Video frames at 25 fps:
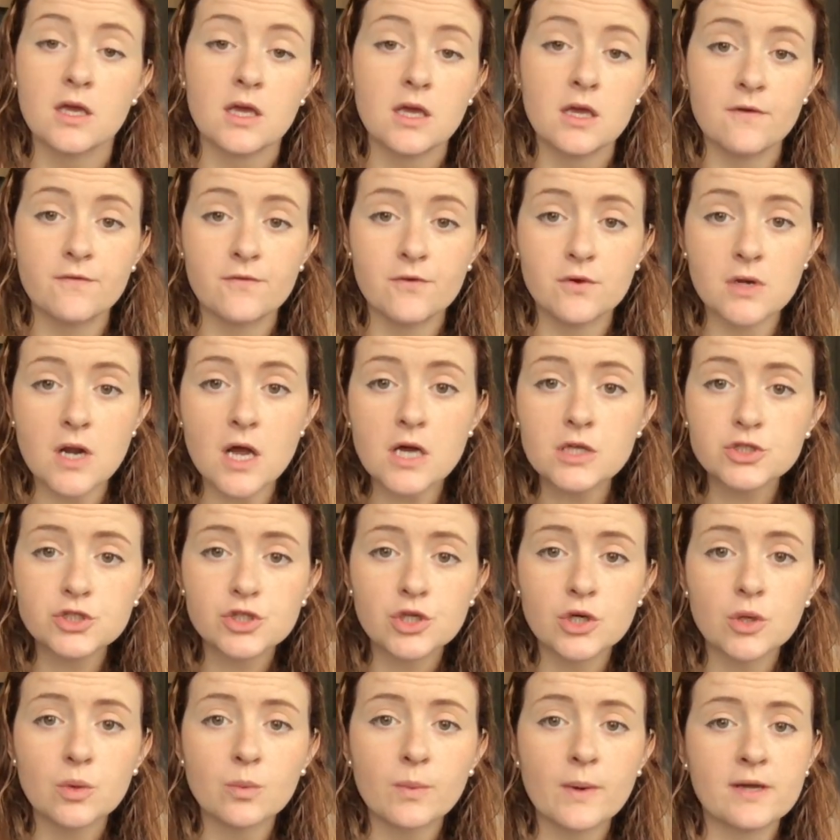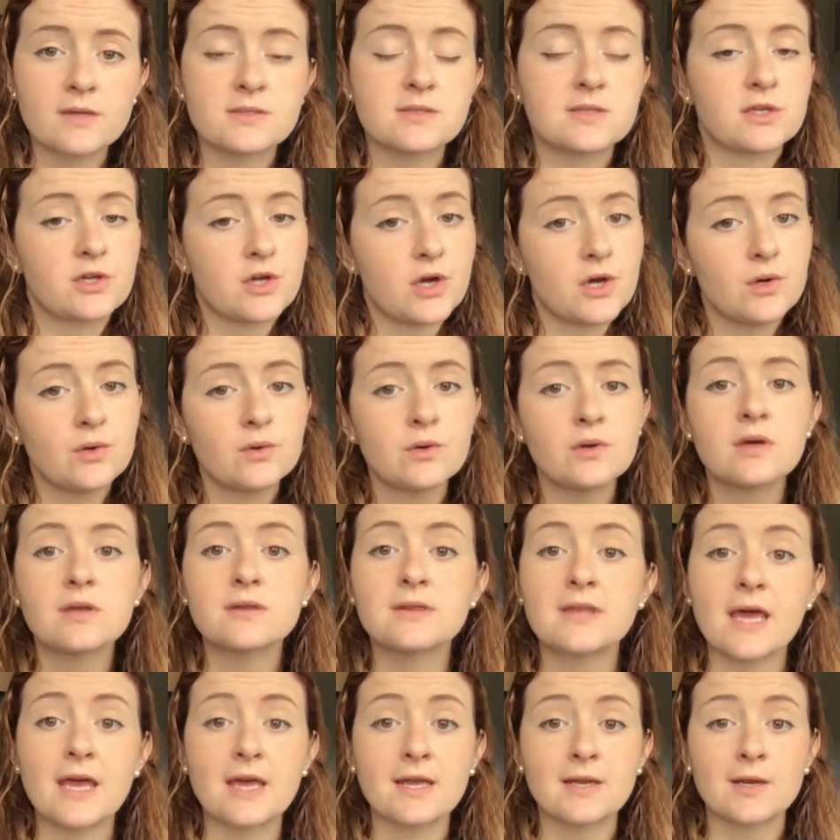If you're not sure where to go,
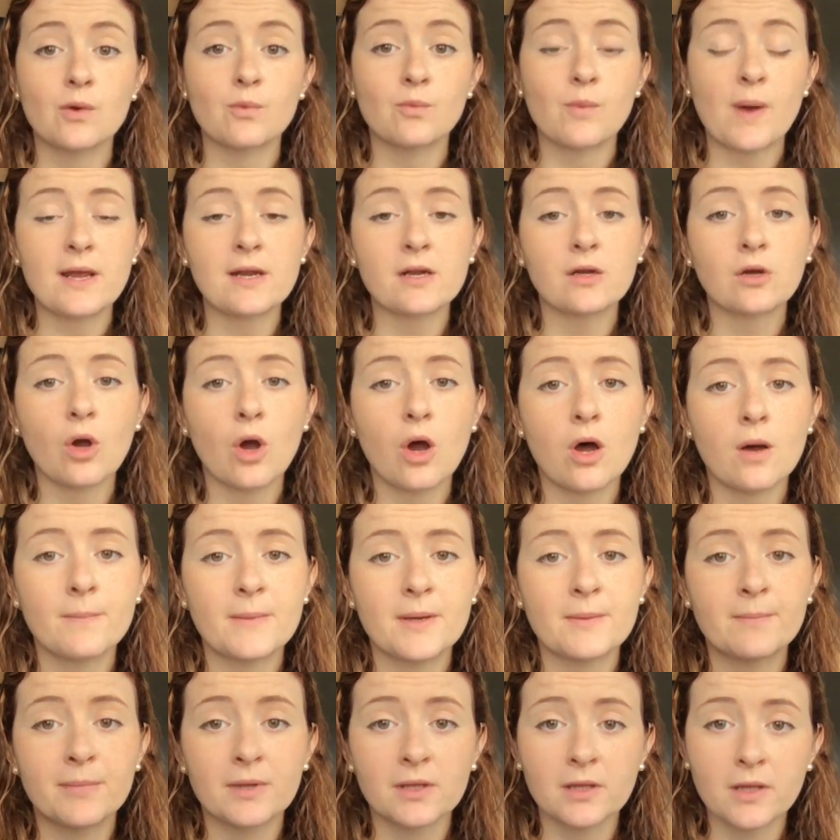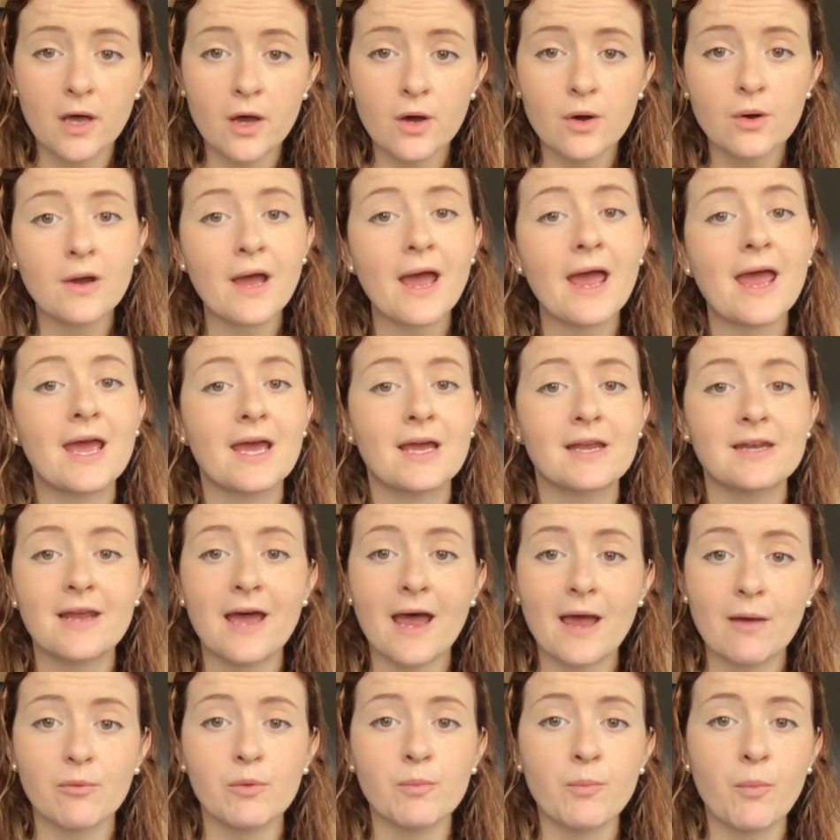then write a comment below and
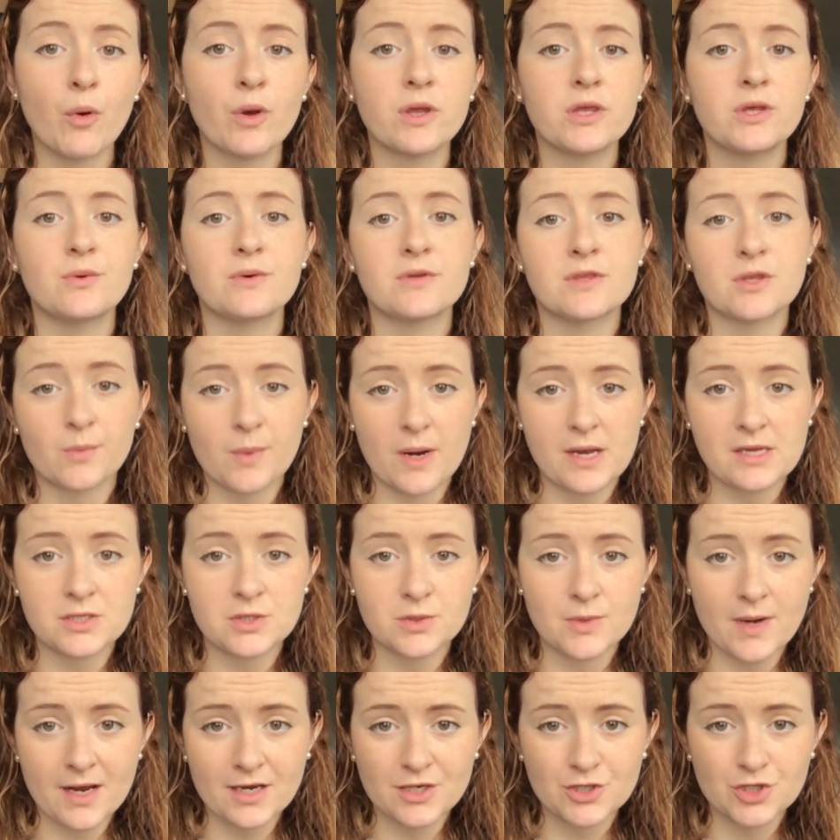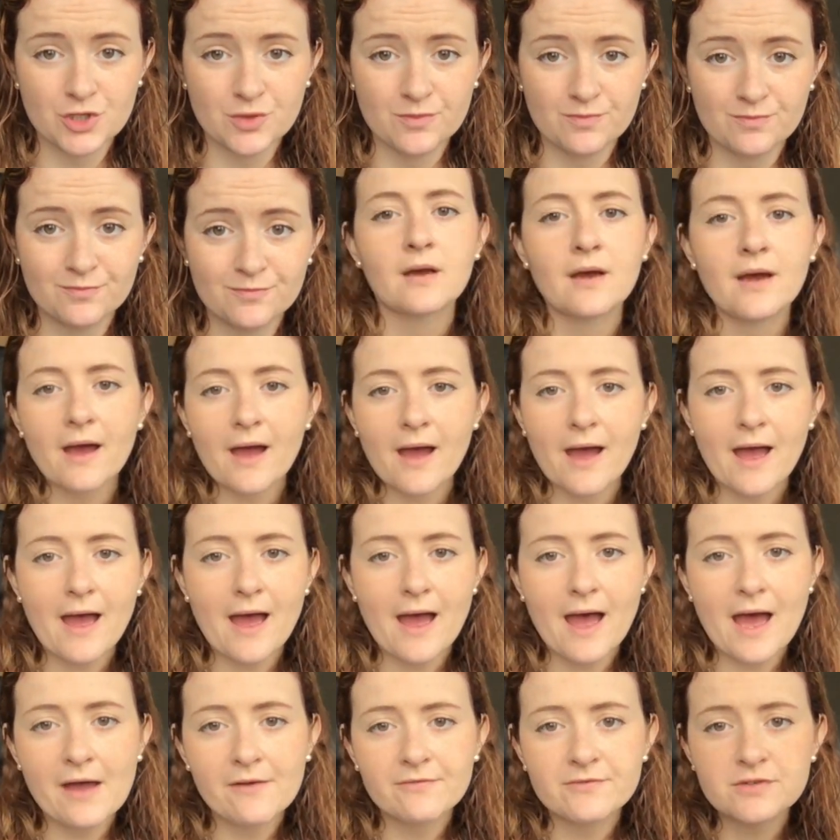I will point you in the right direction.
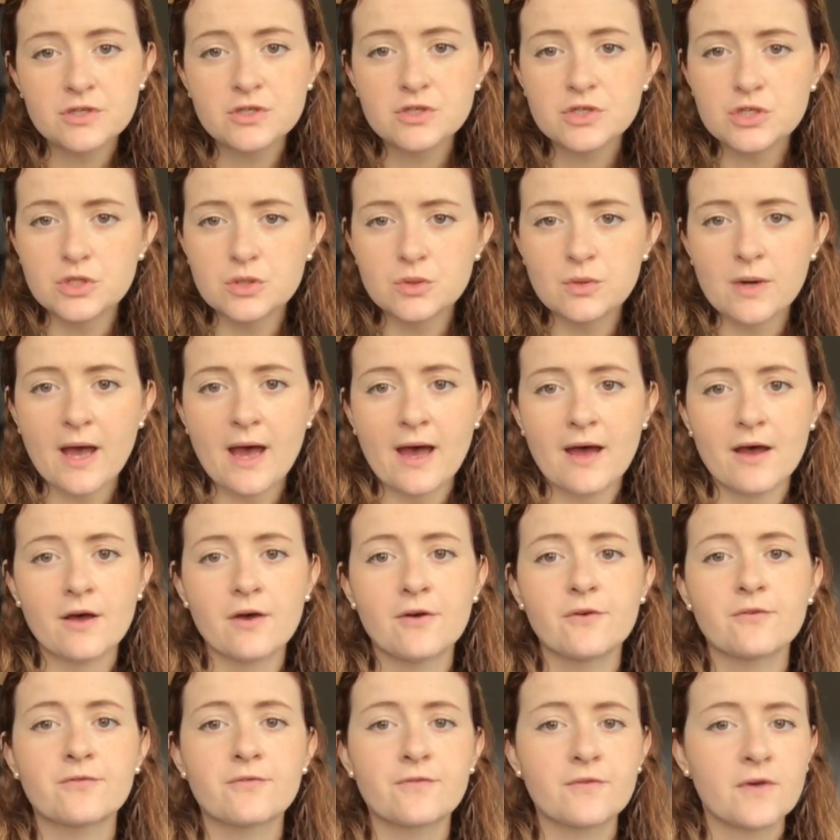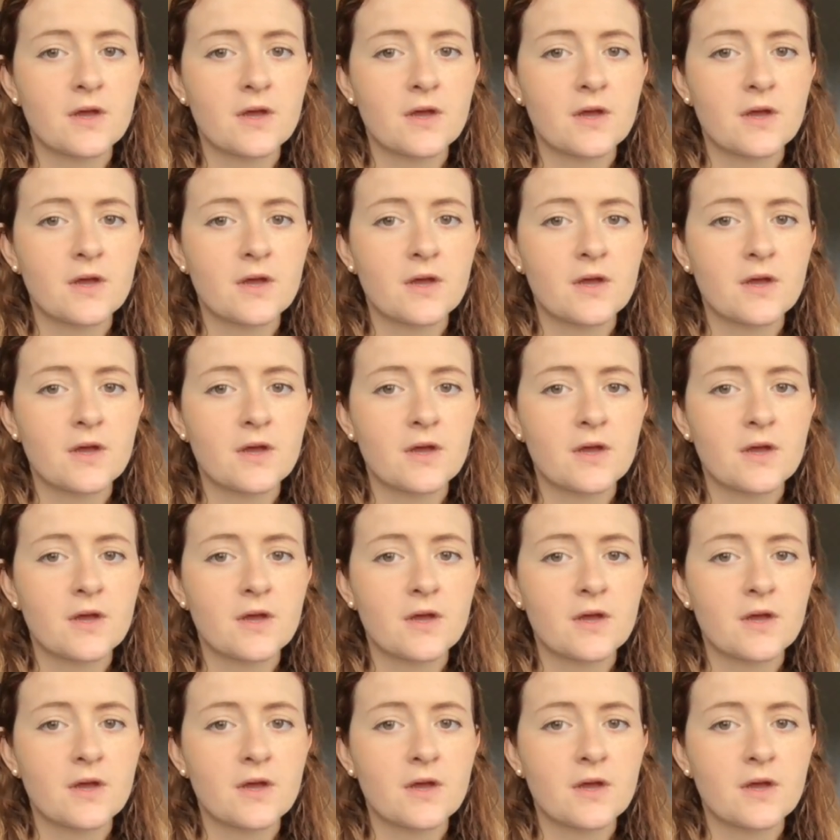After you have